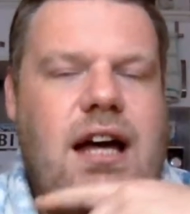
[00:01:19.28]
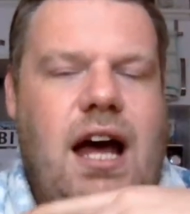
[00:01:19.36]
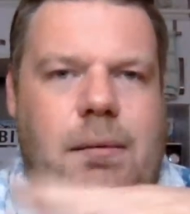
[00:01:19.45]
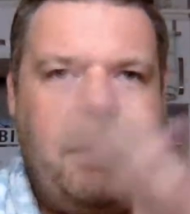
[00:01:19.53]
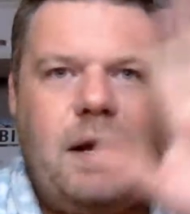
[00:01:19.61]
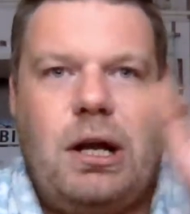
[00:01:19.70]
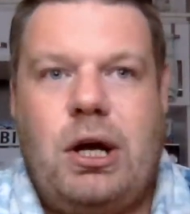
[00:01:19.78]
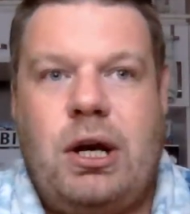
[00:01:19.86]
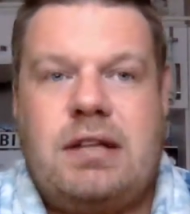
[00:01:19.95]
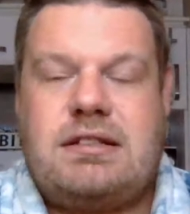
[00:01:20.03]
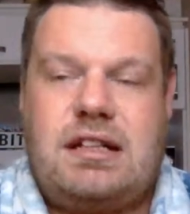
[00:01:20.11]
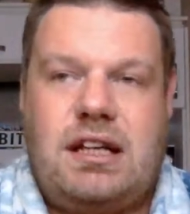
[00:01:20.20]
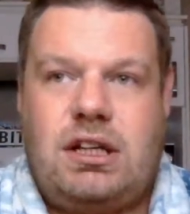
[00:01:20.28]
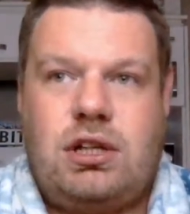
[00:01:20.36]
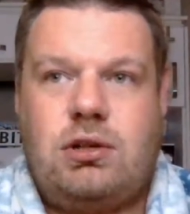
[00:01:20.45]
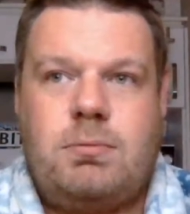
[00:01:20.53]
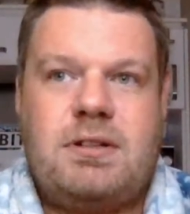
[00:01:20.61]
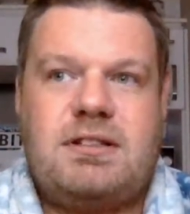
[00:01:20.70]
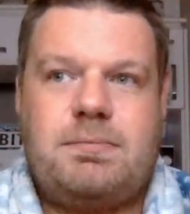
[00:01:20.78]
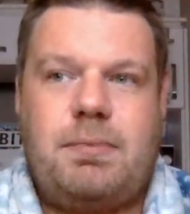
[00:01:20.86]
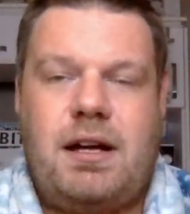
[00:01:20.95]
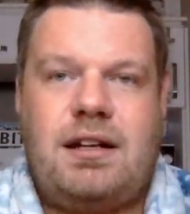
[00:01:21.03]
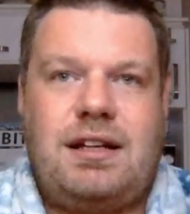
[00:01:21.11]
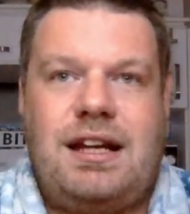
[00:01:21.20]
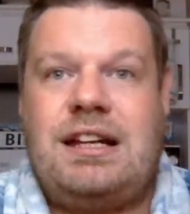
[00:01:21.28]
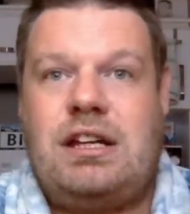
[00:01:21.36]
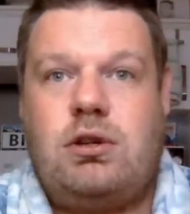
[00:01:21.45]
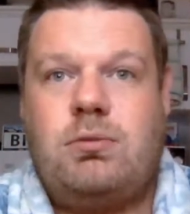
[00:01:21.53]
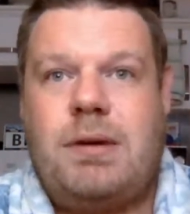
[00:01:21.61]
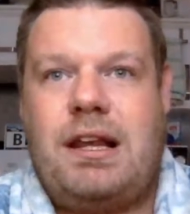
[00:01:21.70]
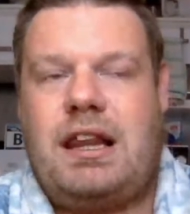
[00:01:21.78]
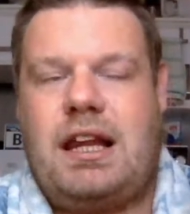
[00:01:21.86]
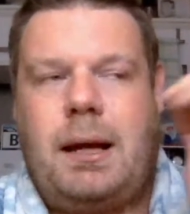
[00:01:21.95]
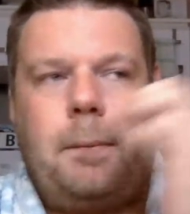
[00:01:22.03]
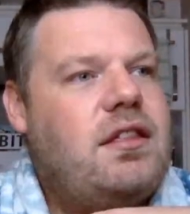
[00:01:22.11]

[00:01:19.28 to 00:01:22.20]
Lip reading: And we learn it's an inhuman thing.